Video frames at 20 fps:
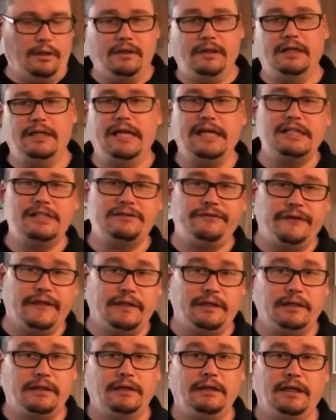The next
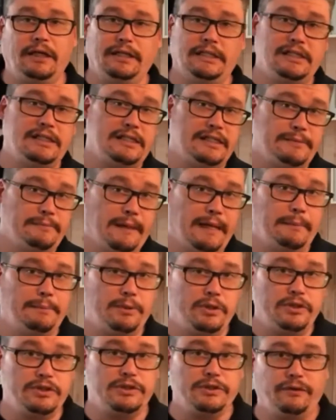feeder, and this is my
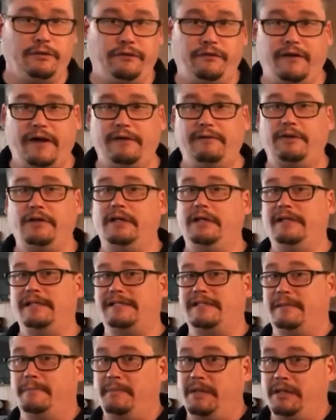personal favorite, is
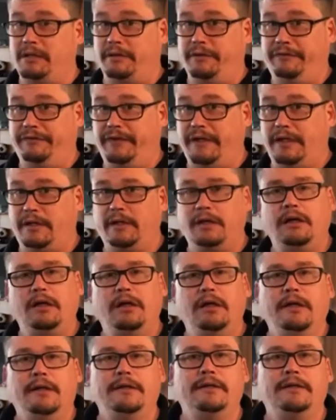the Miller feeder.